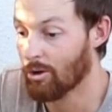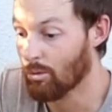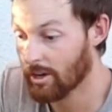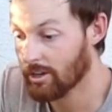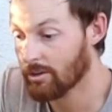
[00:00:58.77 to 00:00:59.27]

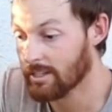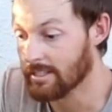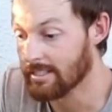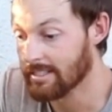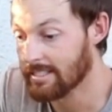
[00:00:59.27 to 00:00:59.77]
we're going
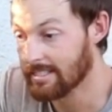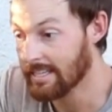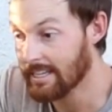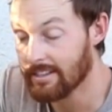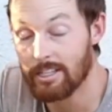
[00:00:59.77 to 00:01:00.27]
to
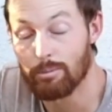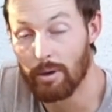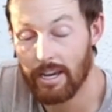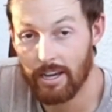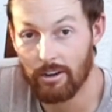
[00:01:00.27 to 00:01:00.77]
seed this
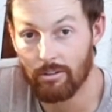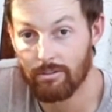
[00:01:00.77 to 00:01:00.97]
bed